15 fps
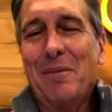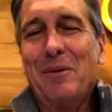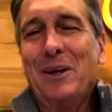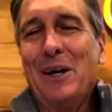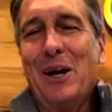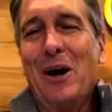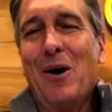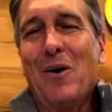you
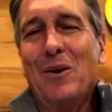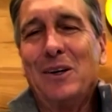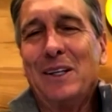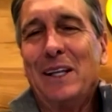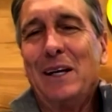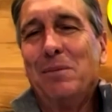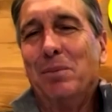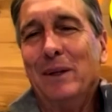know, or do
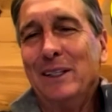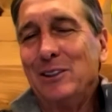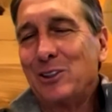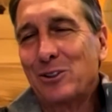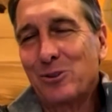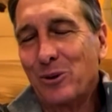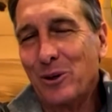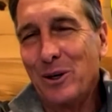they blitz
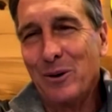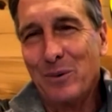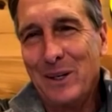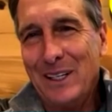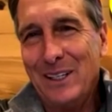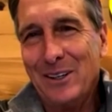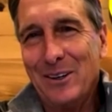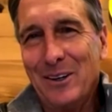Troy
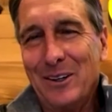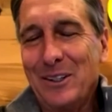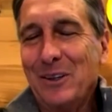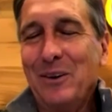Reader?